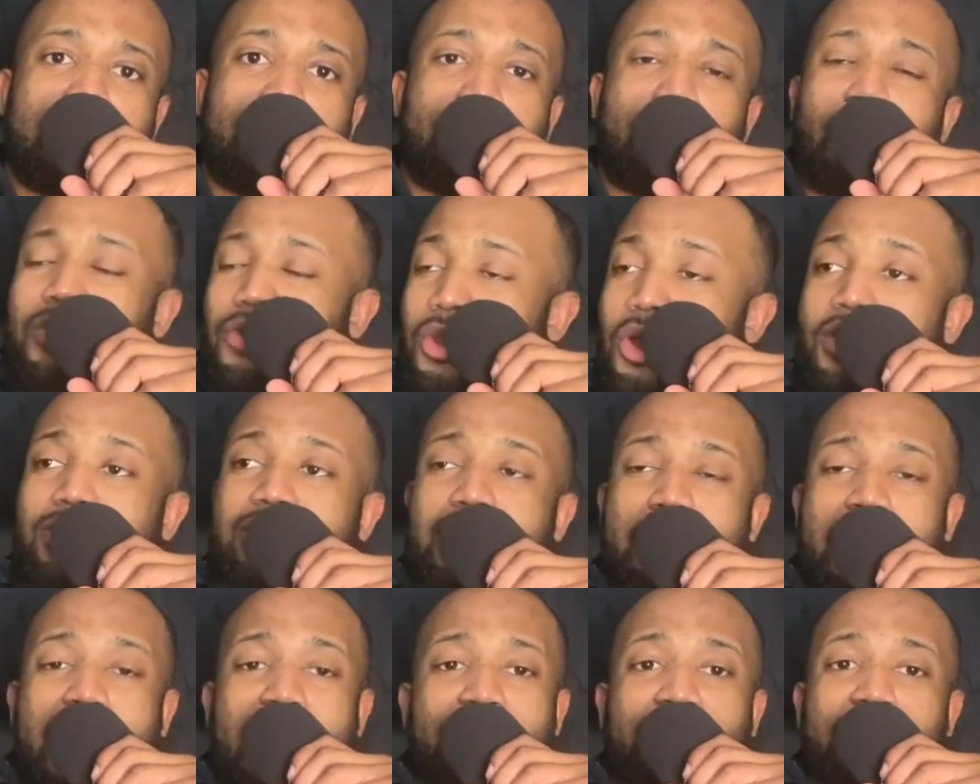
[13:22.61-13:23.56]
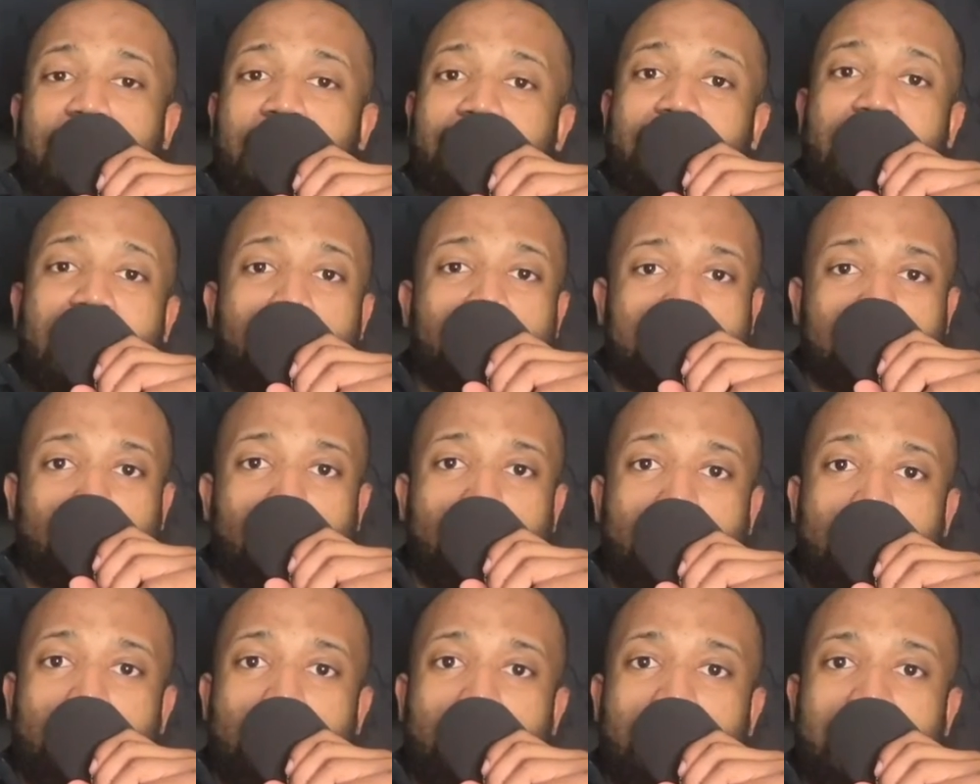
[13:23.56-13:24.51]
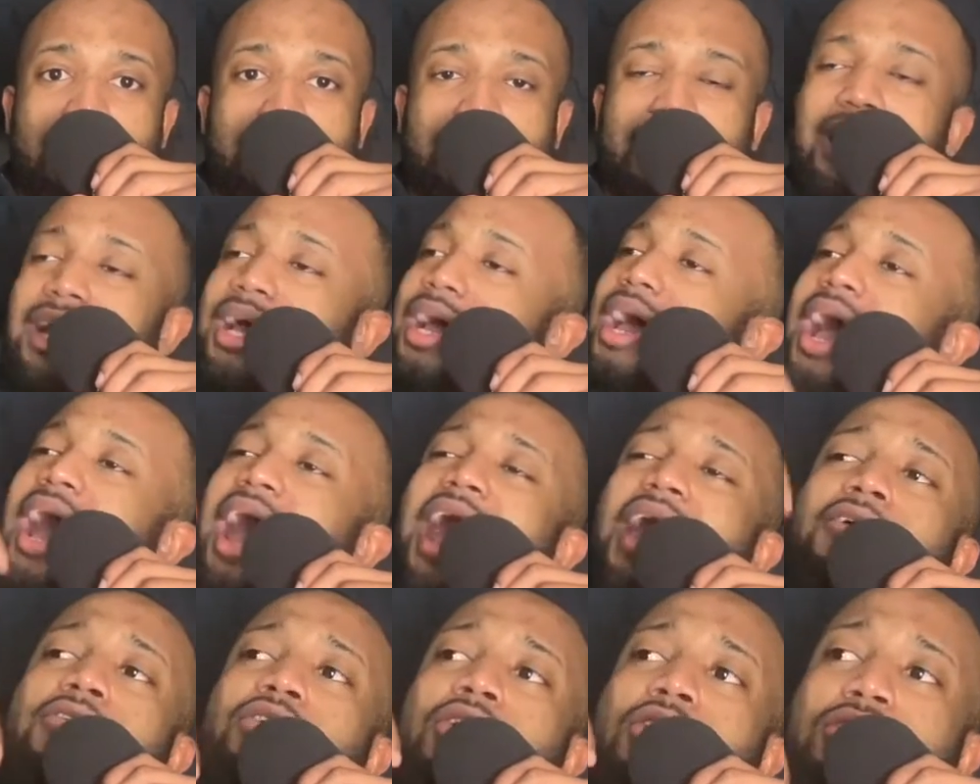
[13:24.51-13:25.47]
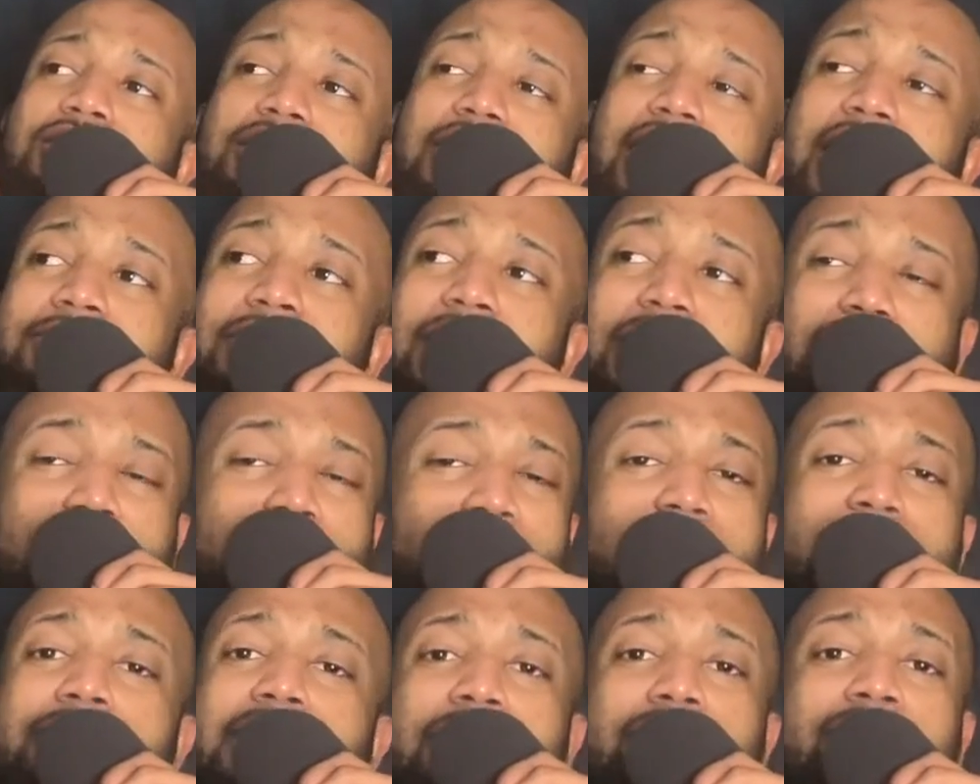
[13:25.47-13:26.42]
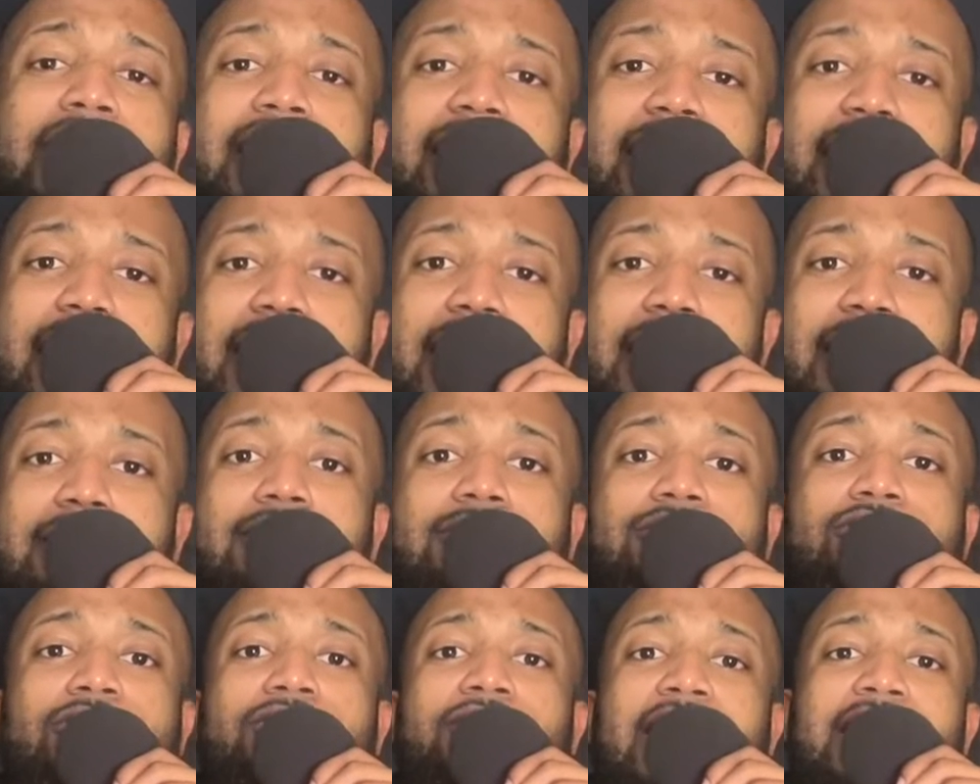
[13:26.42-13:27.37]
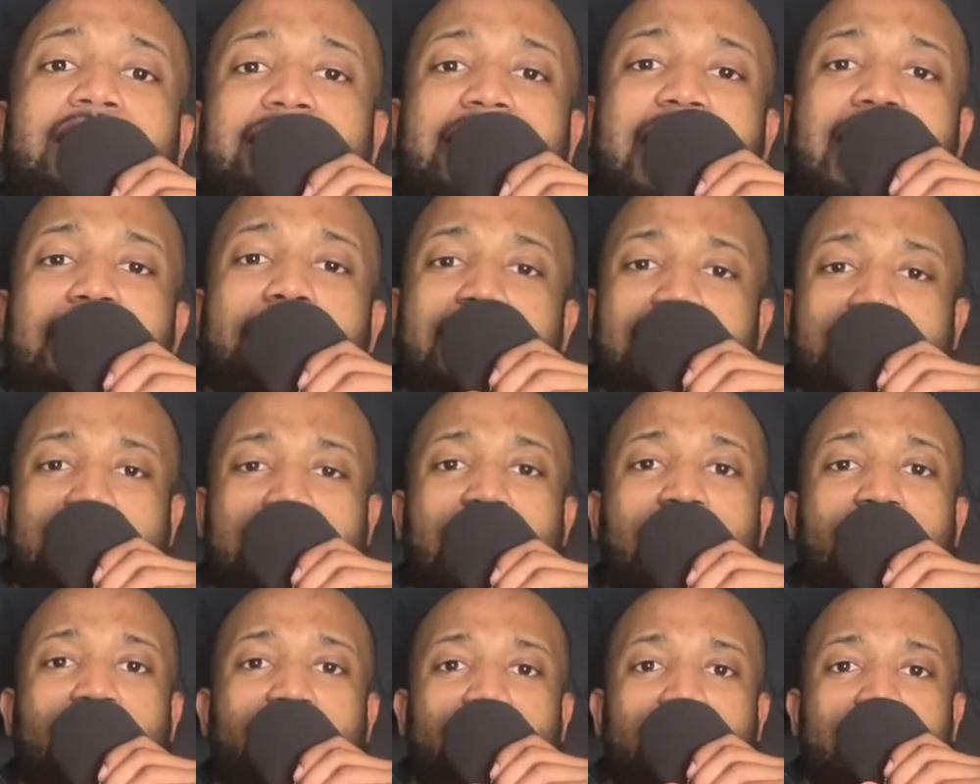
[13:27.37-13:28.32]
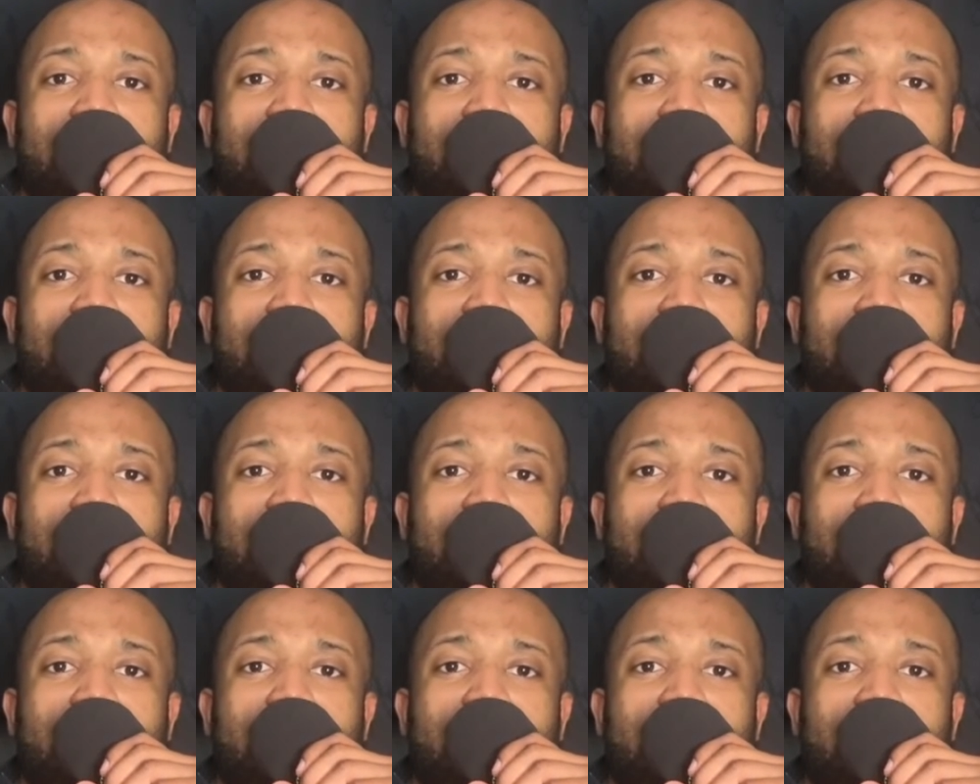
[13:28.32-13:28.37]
For a long time I felt that was what it was. I've got to save as many people I can to validate myself,